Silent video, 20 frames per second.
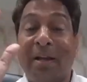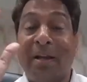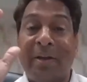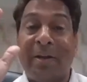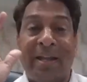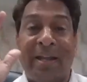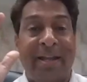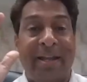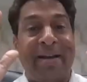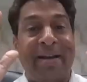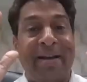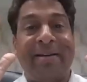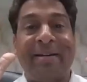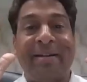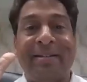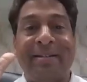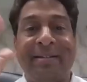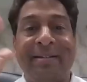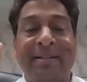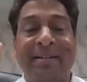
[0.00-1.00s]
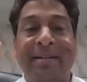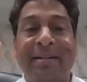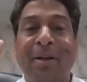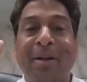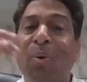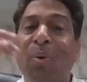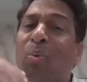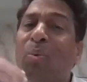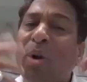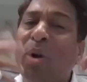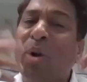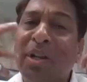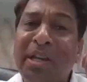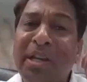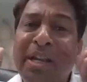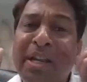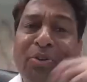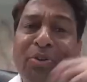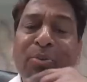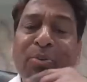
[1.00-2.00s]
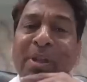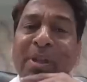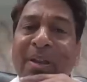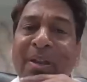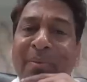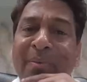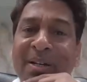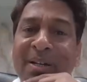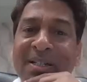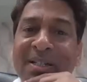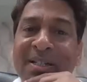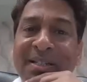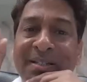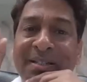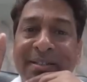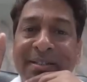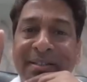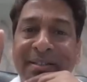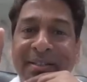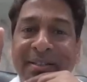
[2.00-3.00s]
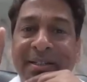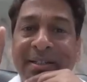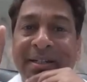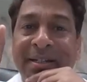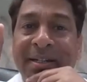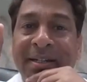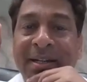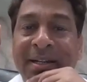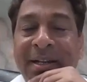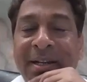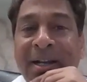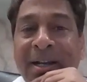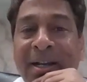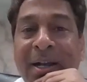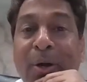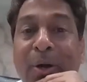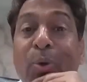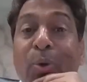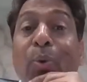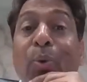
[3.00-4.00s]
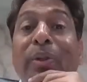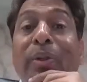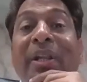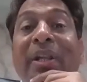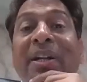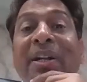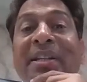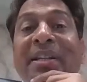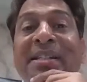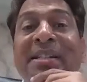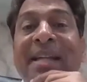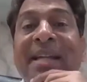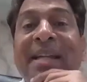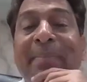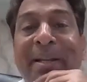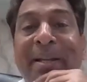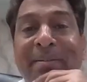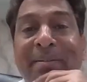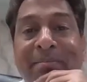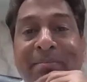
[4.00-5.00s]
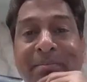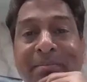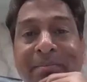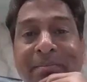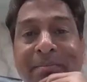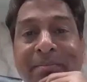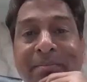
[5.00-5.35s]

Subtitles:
Now here, what need to be reversed? Rule 37.